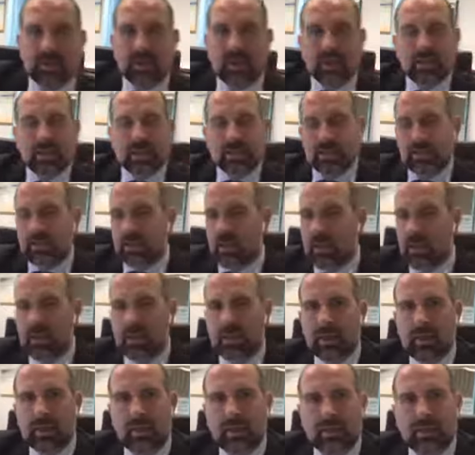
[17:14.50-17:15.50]
does
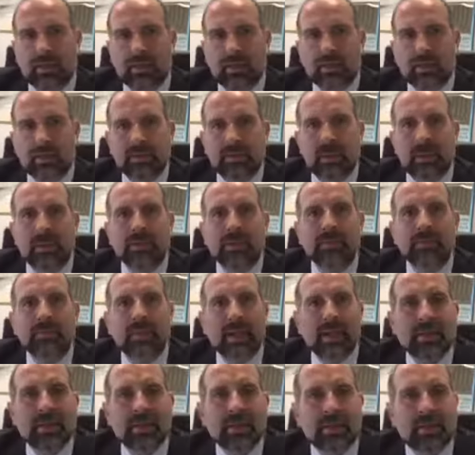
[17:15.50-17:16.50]

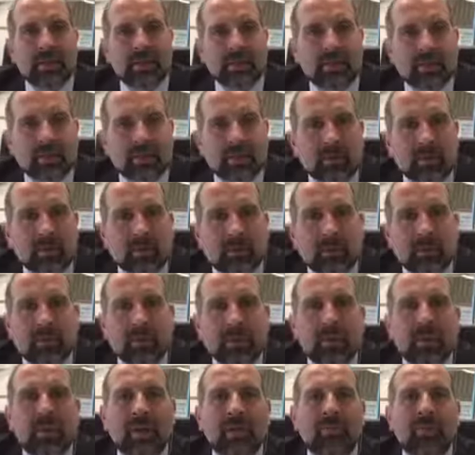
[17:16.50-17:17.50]
appendix, do
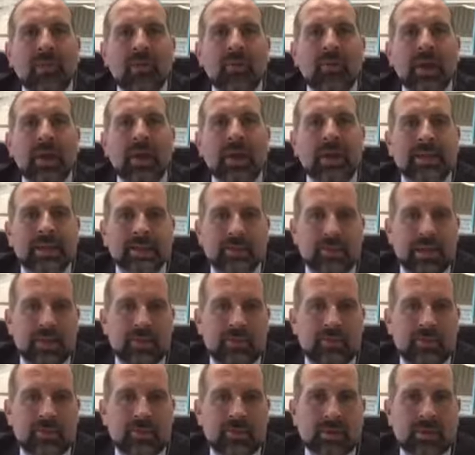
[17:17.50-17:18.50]
people have their appendix
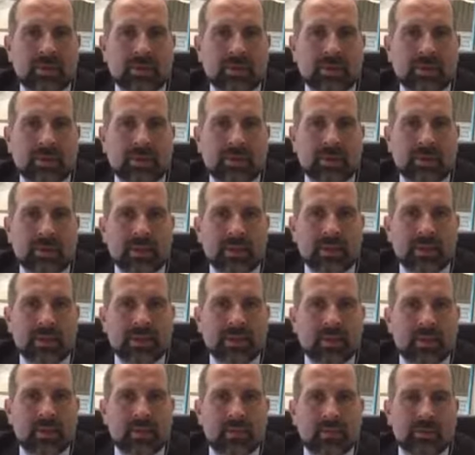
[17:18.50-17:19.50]
out? Does it make, is that,
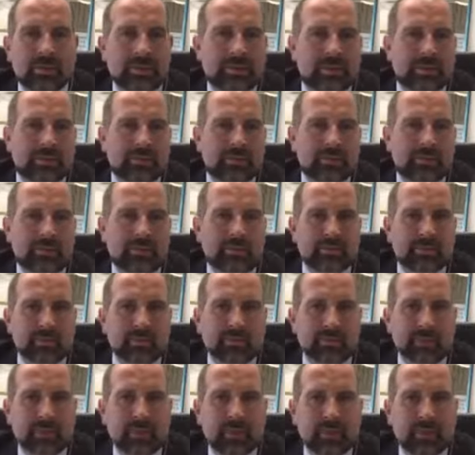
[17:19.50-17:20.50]
you know, is it,
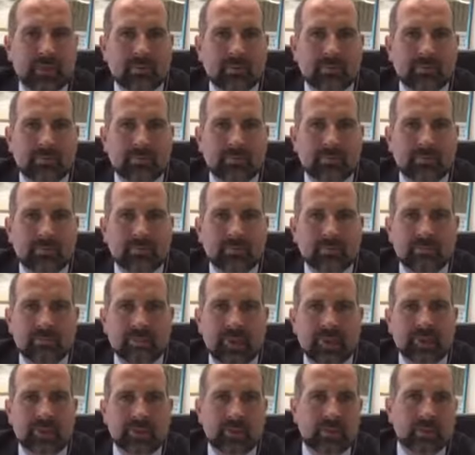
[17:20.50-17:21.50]
does it make them
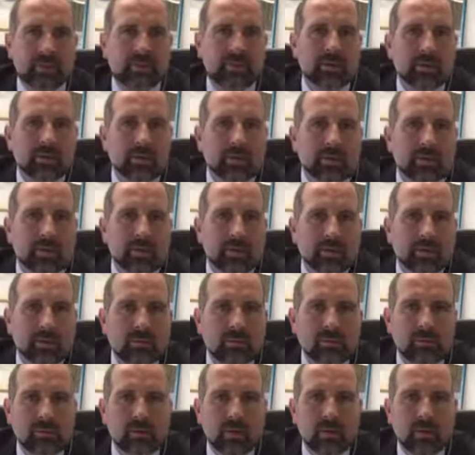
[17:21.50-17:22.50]
better,
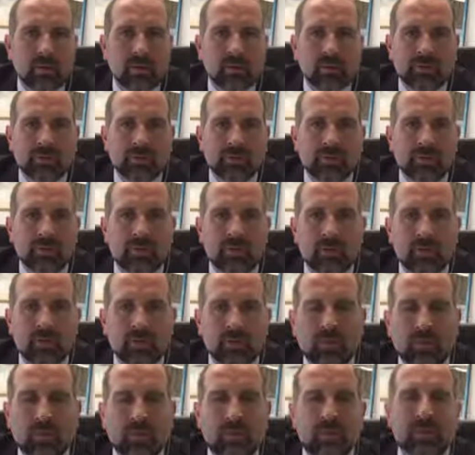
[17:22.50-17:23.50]
long term?
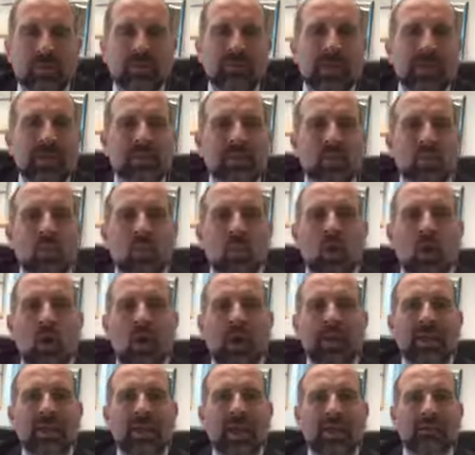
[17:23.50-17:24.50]
Well, it depends on
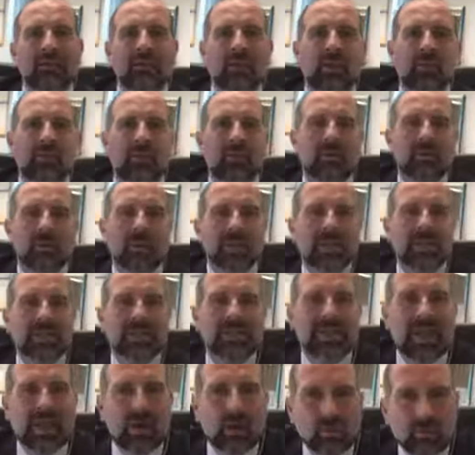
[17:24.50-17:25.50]
why you're having your
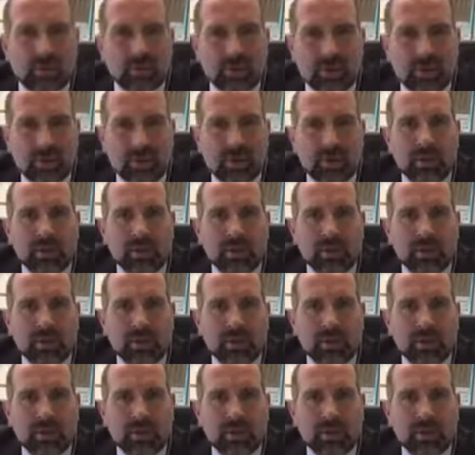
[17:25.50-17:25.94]
appendix out.